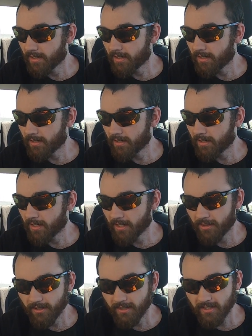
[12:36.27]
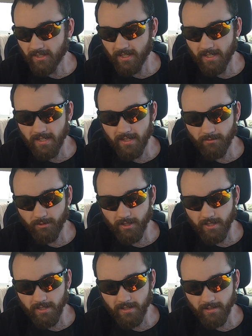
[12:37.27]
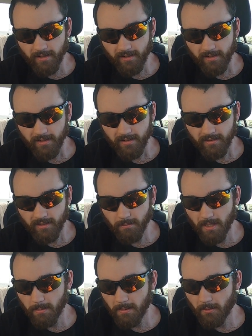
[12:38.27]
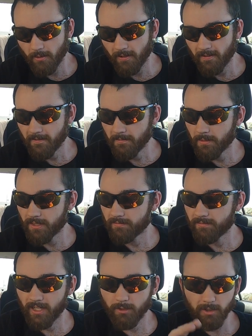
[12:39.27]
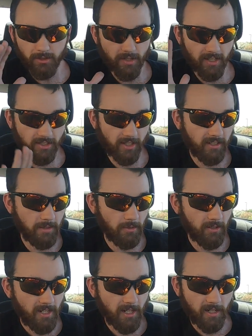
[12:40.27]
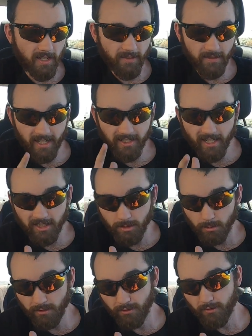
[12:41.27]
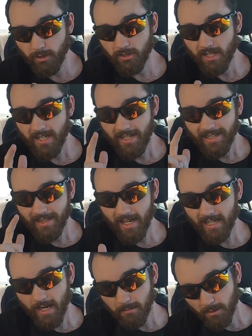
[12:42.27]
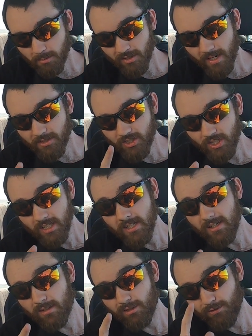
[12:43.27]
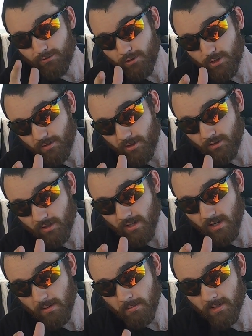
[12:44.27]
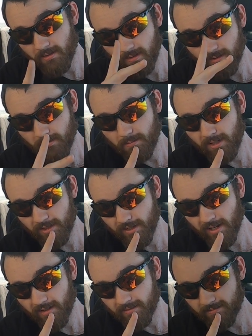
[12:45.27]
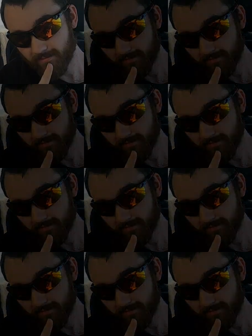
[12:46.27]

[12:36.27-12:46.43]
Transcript: Uh, and I think that's it for the year. There may be more, but I don't want to drag this out anymore. If you guys like these movie reviews, like, comment, subscribe. See you in the future videos to come. Peace out.